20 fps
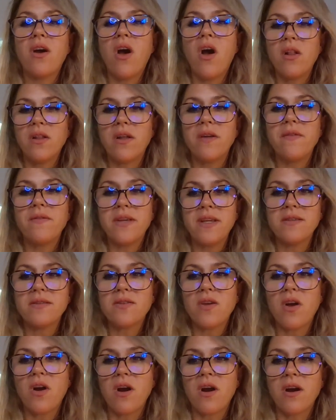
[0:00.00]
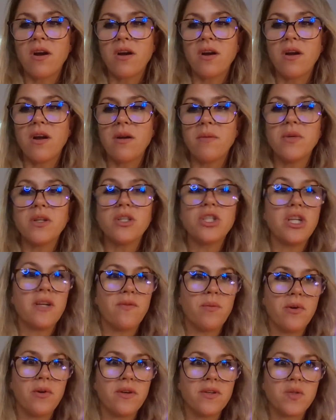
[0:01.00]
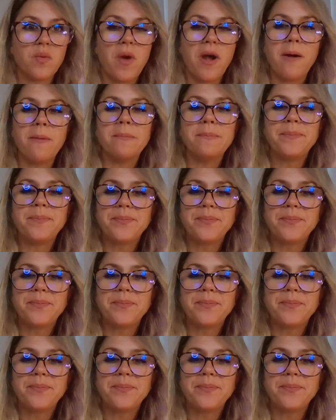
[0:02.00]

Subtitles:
all of these are achievable as well.